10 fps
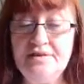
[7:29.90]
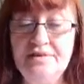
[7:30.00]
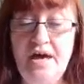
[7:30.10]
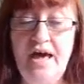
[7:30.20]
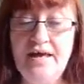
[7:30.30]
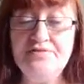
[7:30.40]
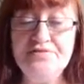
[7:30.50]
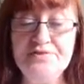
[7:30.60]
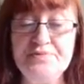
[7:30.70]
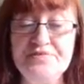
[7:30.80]
and
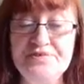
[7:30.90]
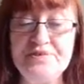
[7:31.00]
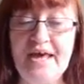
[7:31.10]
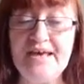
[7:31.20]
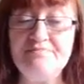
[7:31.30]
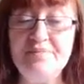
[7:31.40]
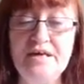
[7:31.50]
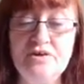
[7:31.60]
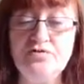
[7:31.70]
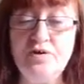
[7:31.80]
ends with the same
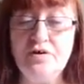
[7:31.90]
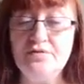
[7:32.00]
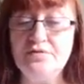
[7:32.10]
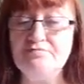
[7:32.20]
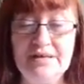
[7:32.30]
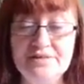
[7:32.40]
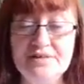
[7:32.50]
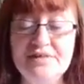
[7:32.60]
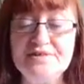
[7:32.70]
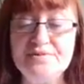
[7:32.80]
being grown
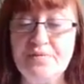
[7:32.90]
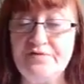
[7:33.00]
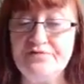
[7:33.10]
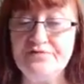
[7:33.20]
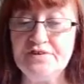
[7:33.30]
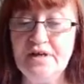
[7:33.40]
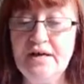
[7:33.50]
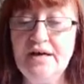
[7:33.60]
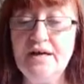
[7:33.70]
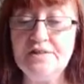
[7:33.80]
mentally swift,
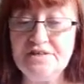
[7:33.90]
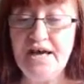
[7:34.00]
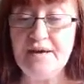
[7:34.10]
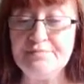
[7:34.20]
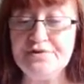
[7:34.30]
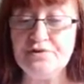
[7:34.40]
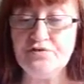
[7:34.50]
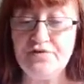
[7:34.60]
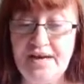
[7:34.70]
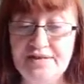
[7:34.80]
adept
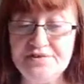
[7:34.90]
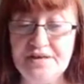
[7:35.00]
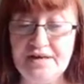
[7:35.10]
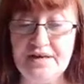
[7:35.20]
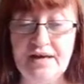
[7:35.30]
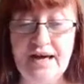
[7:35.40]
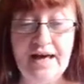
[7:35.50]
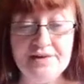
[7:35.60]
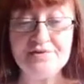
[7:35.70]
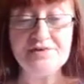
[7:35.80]
at creating
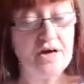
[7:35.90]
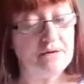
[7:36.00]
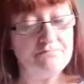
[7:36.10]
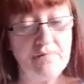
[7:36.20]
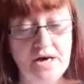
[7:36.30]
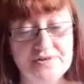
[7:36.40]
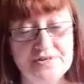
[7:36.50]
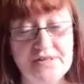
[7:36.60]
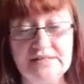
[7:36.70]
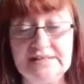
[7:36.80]
and
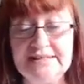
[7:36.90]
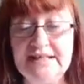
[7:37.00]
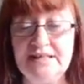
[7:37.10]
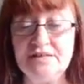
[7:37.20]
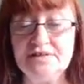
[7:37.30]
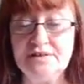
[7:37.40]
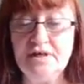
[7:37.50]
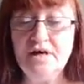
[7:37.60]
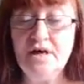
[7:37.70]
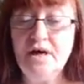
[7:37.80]
unmasking deceit,
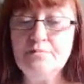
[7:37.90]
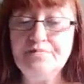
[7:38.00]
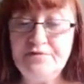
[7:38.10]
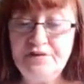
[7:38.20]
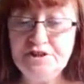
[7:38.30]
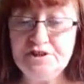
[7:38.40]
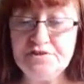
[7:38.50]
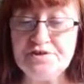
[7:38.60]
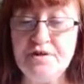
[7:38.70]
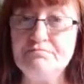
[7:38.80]

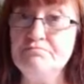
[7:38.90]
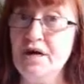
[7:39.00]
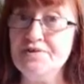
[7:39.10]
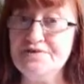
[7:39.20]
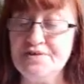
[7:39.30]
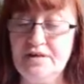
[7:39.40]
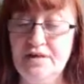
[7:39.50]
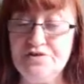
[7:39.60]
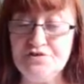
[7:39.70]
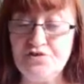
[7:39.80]
proficient at
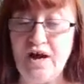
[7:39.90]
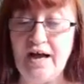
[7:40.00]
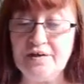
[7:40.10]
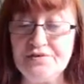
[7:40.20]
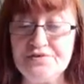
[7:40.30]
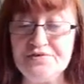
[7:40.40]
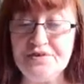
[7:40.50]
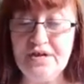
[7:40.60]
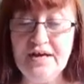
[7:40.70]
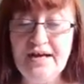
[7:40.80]
masking his
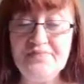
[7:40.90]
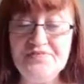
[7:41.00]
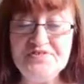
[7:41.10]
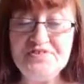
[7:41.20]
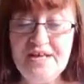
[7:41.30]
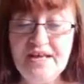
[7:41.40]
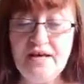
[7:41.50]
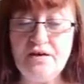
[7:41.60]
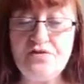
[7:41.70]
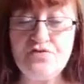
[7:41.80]
tracks, and
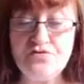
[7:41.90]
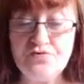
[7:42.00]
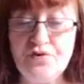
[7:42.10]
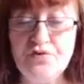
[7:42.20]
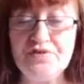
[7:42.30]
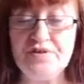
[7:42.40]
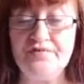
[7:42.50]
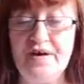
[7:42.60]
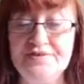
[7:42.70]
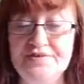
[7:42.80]
seeing through the
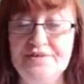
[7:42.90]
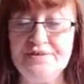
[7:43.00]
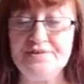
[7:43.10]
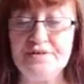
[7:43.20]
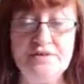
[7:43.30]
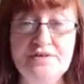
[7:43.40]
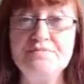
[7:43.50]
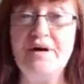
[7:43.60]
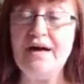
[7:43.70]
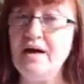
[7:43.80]
devices
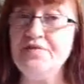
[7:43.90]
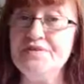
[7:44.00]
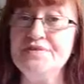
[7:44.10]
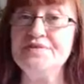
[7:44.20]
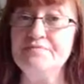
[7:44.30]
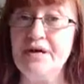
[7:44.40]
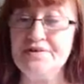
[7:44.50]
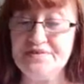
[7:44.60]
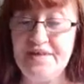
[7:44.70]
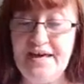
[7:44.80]
used by others to
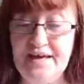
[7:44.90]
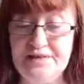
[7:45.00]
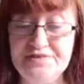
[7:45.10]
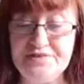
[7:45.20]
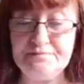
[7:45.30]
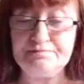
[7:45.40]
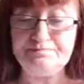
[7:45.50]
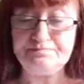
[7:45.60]
mask theirs."